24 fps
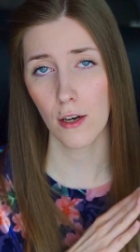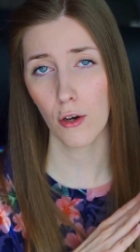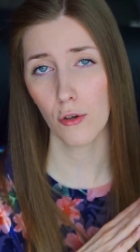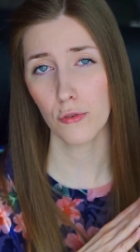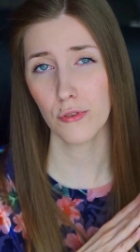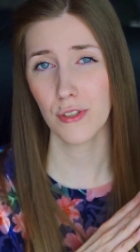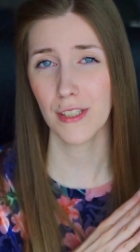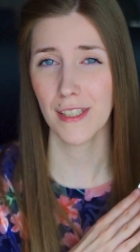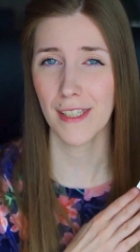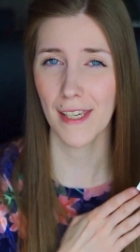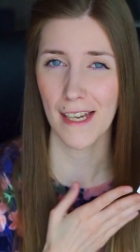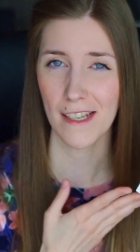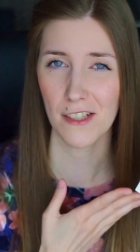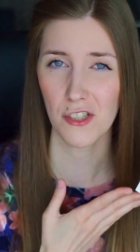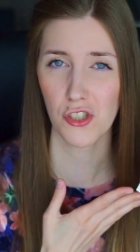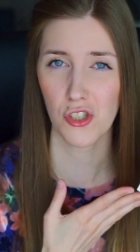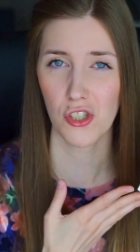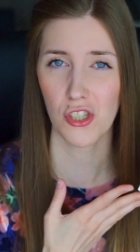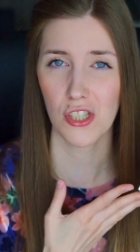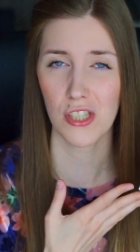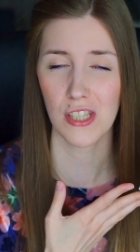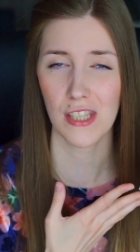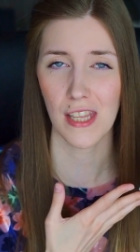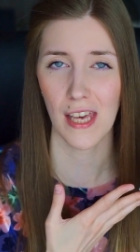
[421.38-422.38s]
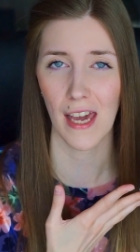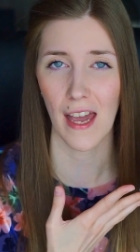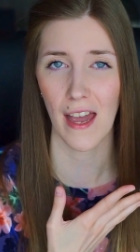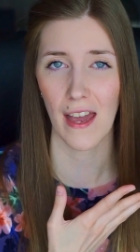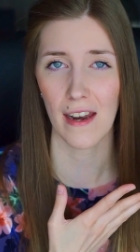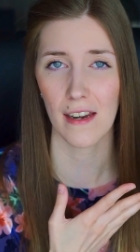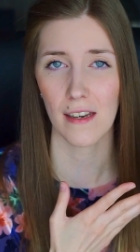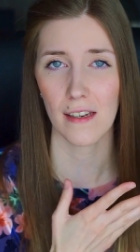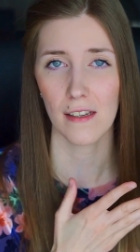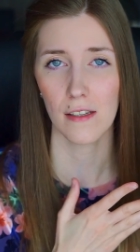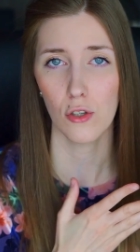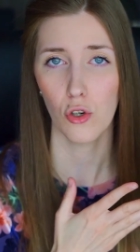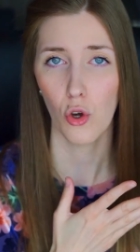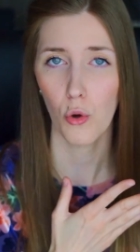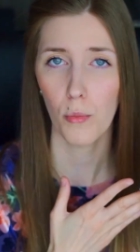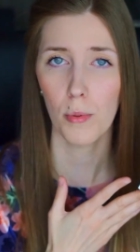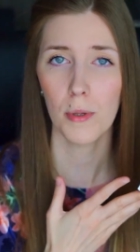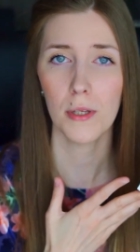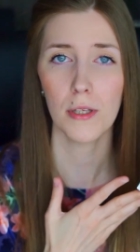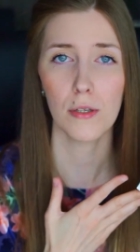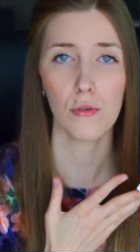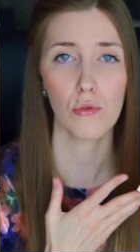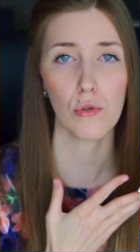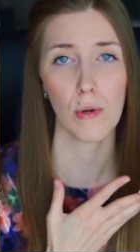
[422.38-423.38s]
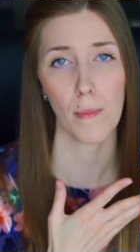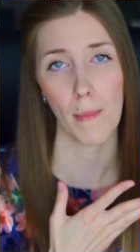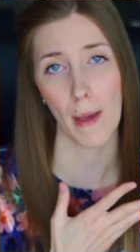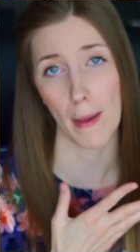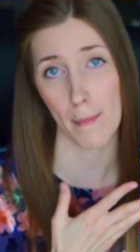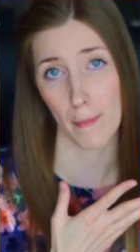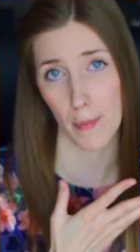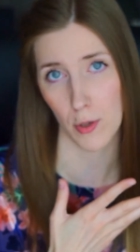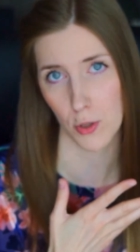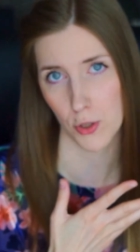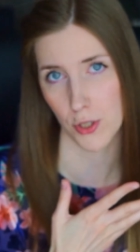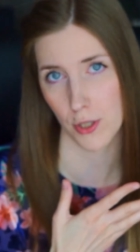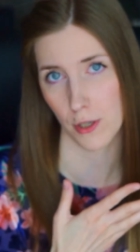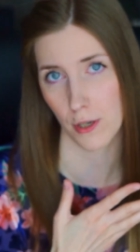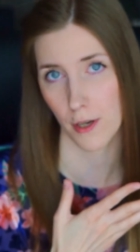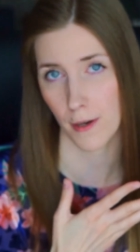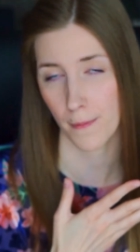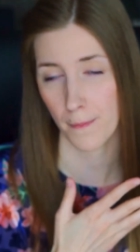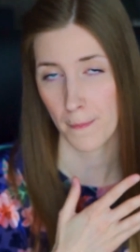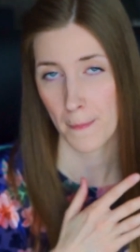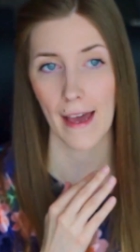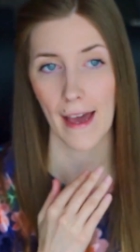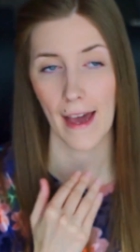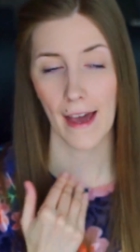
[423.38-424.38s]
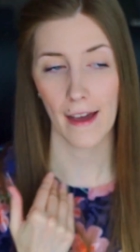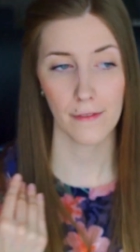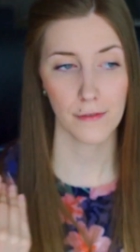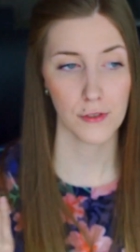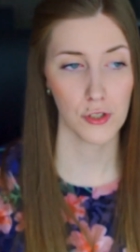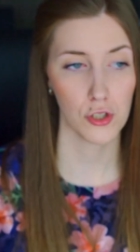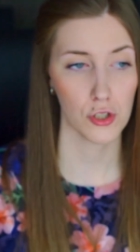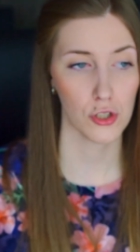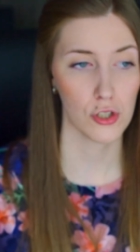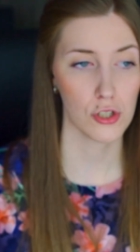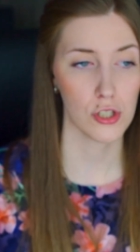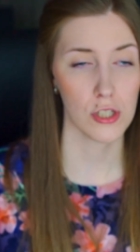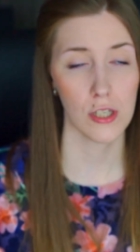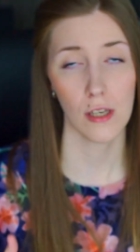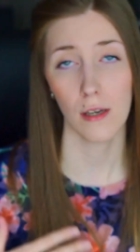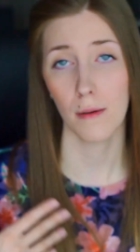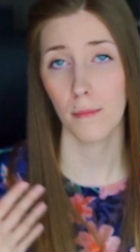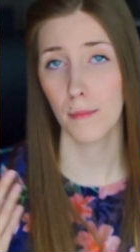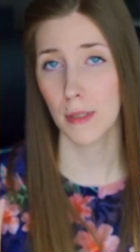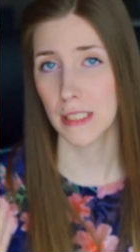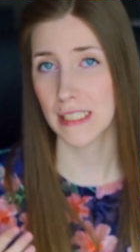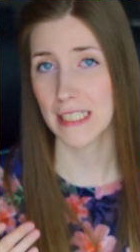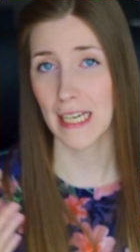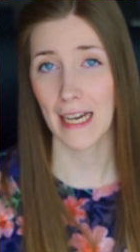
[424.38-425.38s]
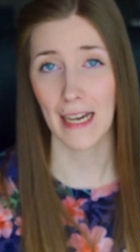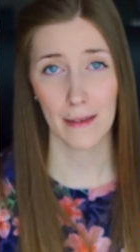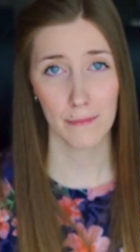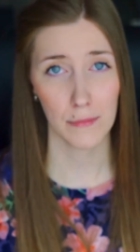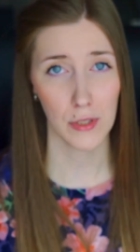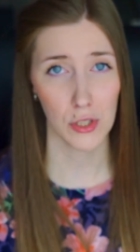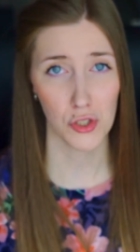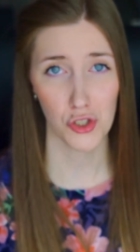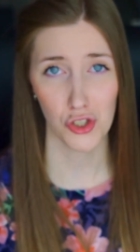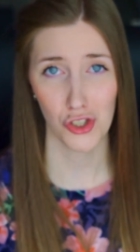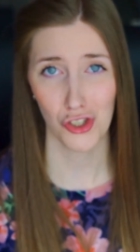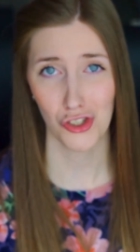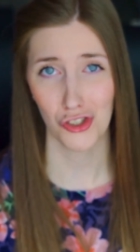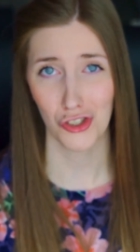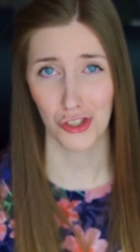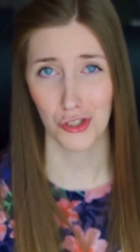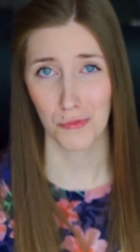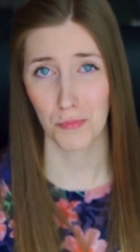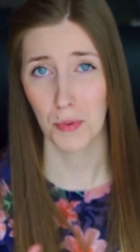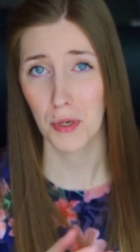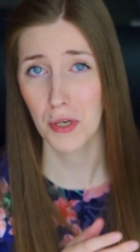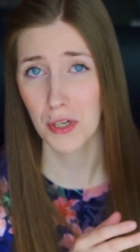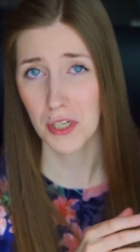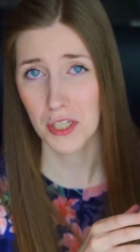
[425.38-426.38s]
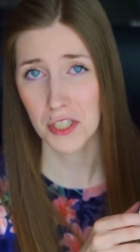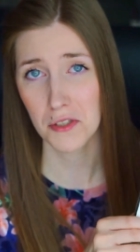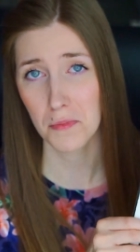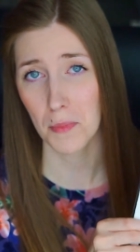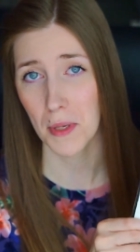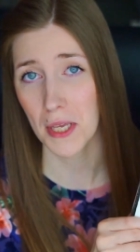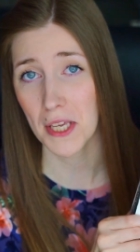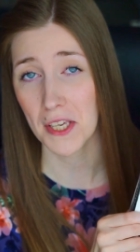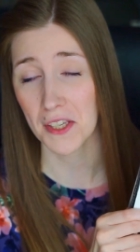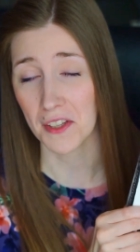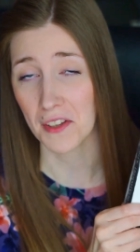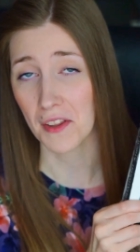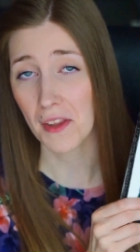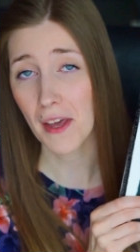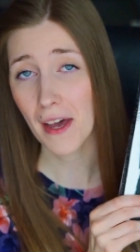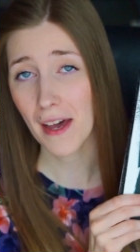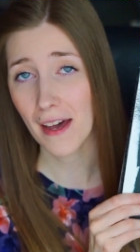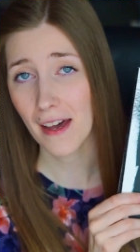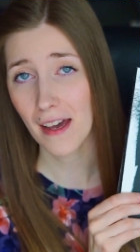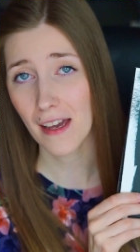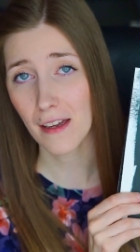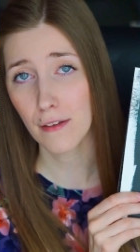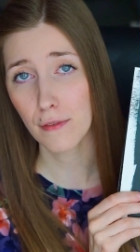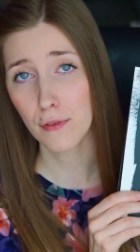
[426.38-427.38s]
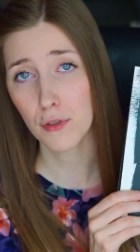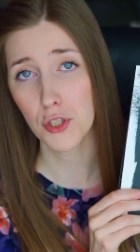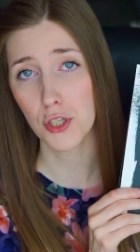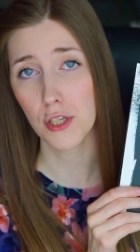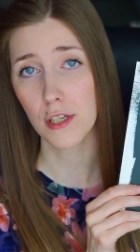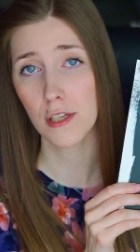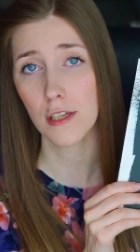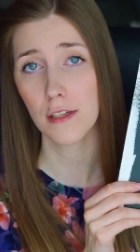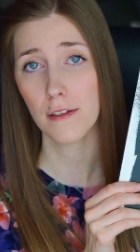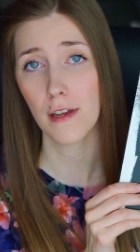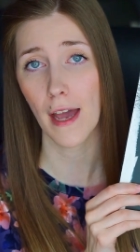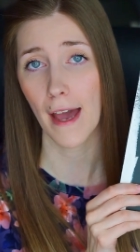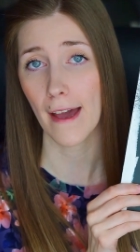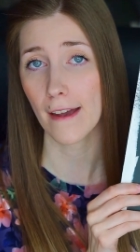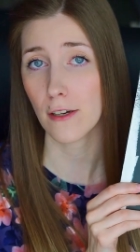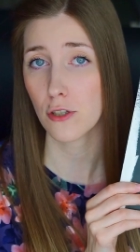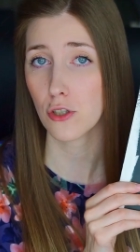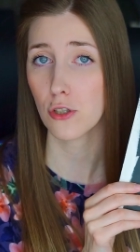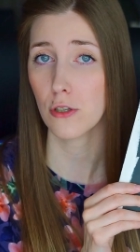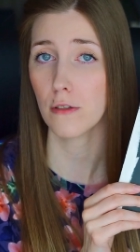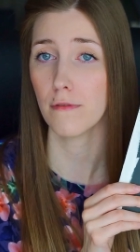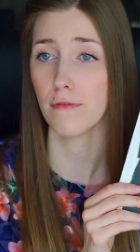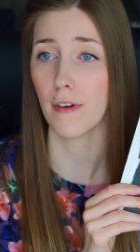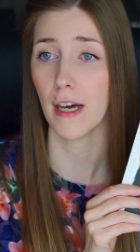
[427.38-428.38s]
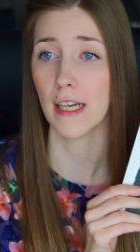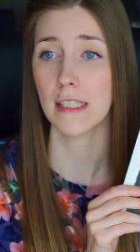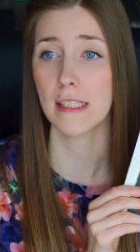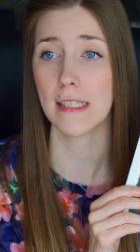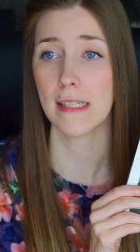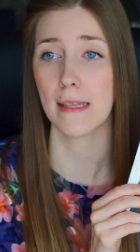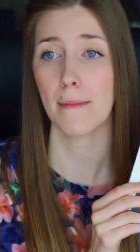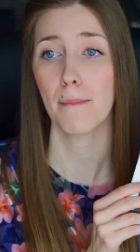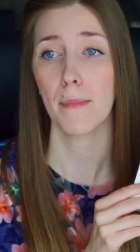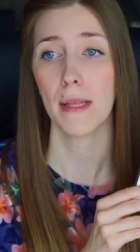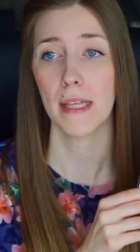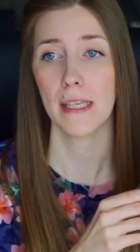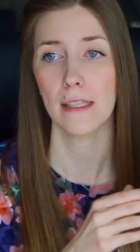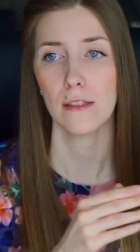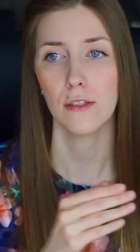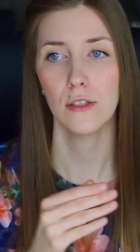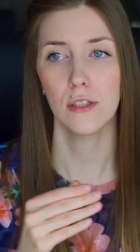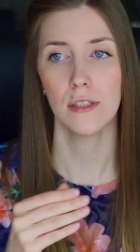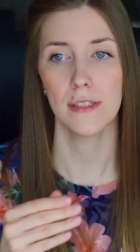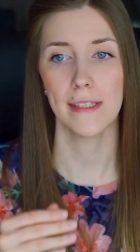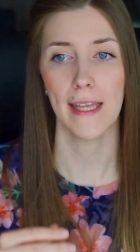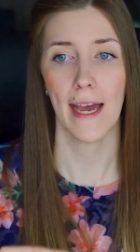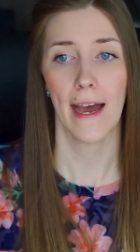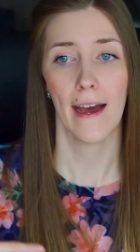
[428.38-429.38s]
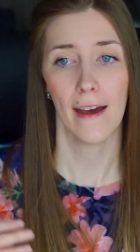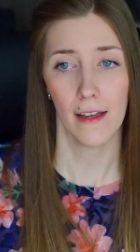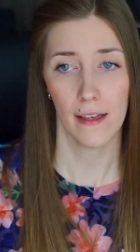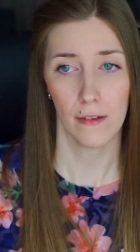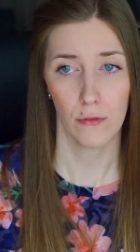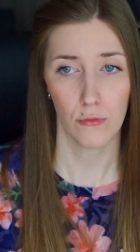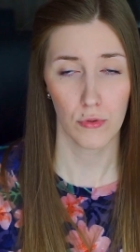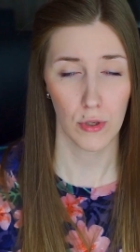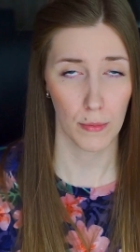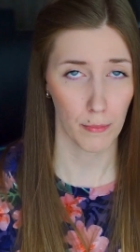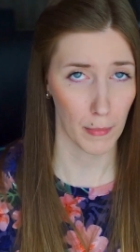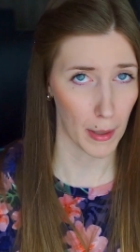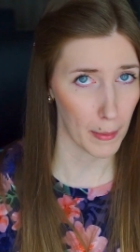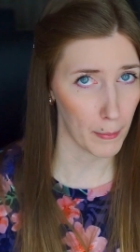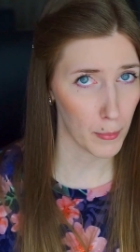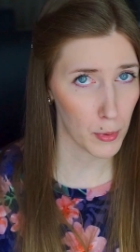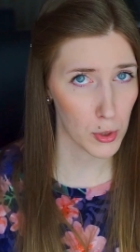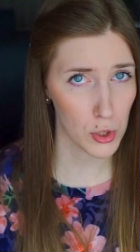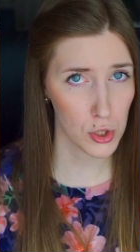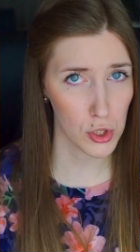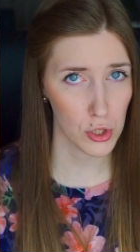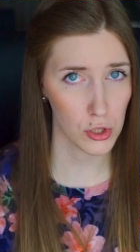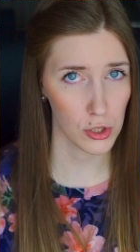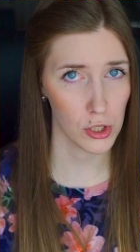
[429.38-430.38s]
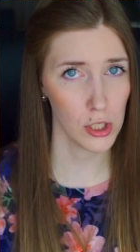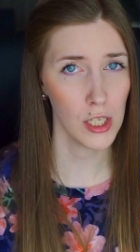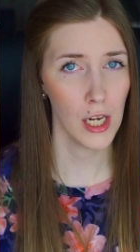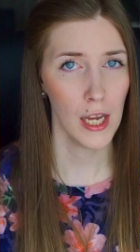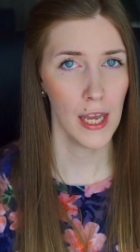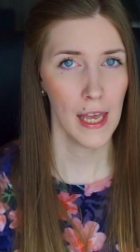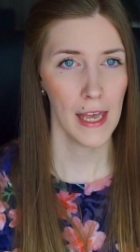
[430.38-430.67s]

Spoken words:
only catch is that nobody remembers her. After some time that she's experienced being alive, she actually finds somebody that remembers her,